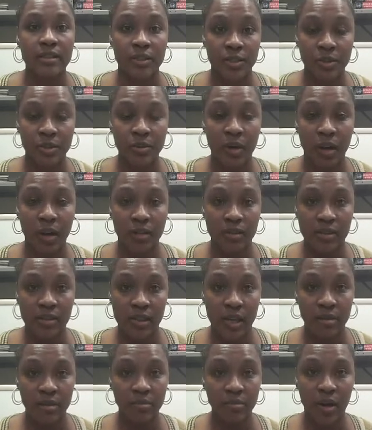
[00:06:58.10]
do our
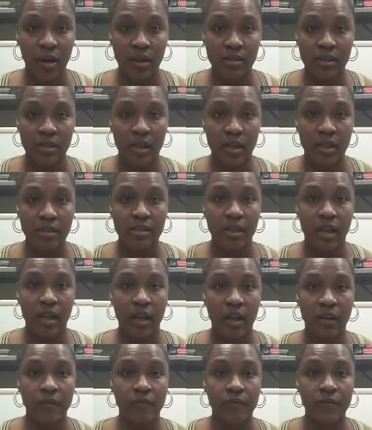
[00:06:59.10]
same process
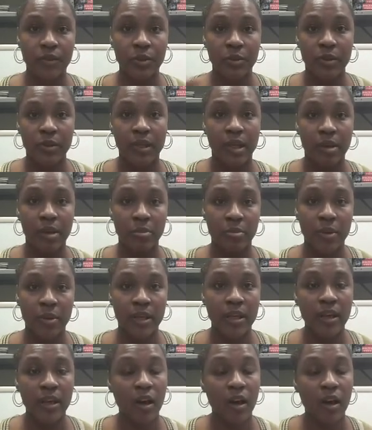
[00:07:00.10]
of doing b